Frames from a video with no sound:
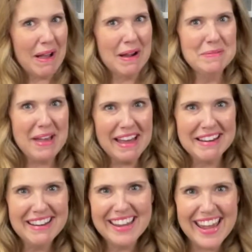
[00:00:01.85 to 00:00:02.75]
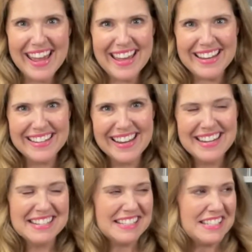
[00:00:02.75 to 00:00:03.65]
I'm at it again.
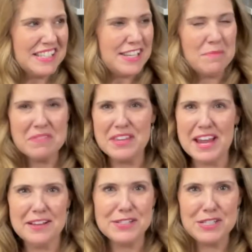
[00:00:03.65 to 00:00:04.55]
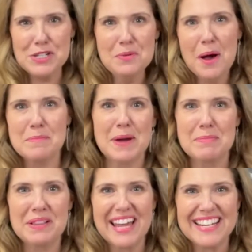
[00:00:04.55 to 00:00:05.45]
Something else new on
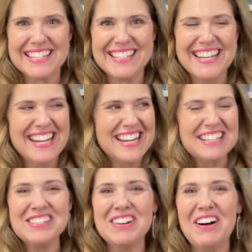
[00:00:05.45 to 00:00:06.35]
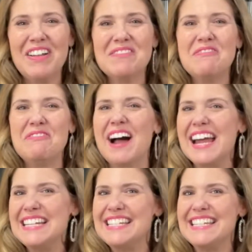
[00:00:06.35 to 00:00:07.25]
my plate. It's called
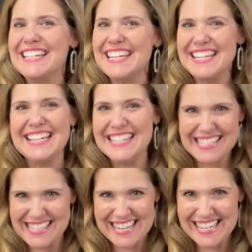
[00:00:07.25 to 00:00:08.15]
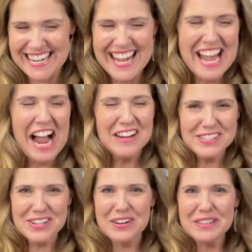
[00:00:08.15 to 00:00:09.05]
Finding Easy. I
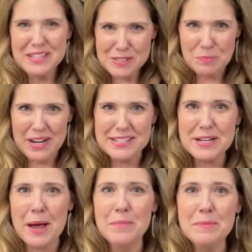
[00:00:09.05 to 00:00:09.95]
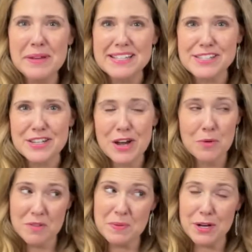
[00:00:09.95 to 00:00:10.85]
started this brand a couple months
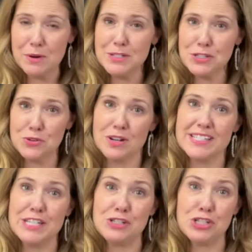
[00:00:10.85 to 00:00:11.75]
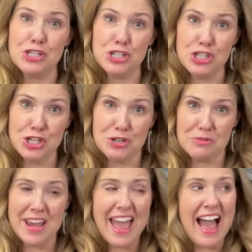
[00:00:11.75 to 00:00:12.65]
ago. We've been going strong since
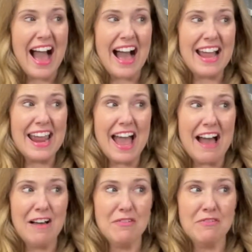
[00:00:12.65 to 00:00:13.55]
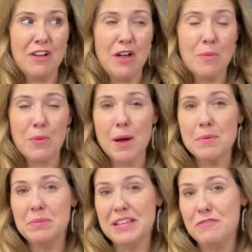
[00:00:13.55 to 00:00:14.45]
June. I have
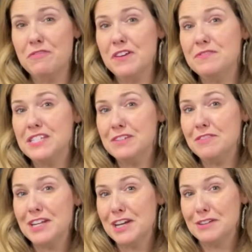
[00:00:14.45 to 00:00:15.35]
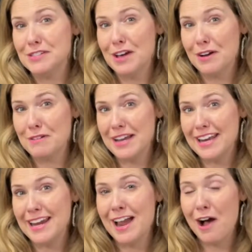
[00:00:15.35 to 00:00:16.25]
probably 50 videos
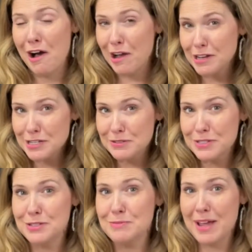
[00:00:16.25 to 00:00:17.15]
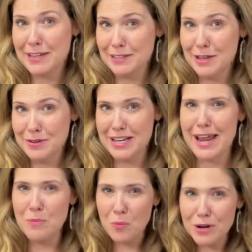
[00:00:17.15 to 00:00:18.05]
already on YouTube and loaded.
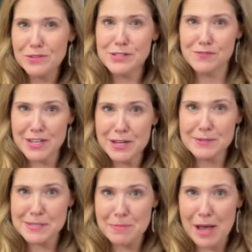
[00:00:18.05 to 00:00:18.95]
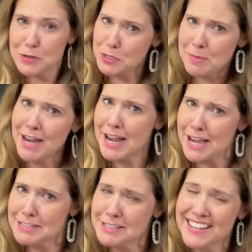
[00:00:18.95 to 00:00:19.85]
And what are those videos about, you might
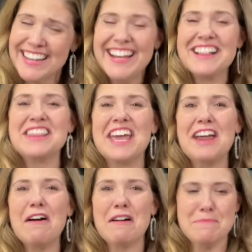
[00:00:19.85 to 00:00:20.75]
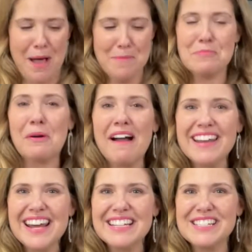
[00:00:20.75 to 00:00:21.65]
ask? They are about
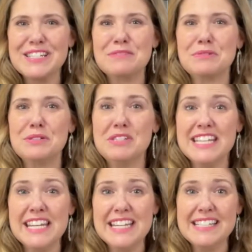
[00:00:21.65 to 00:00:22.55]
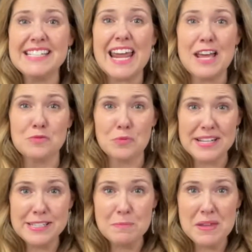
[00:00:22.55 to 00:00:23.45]
products, routines, and
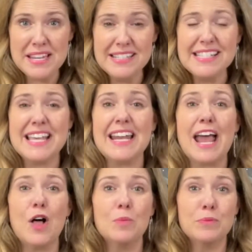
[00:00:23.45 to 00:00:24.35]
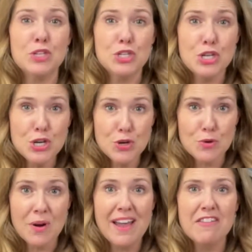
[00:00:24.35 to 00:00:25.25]
recipes that help
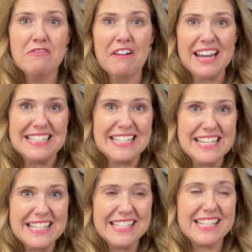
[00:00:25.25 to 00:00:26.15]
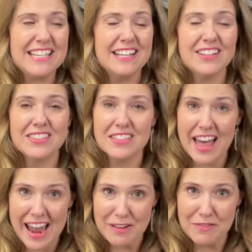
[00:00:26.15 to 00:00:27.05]
you find easy life.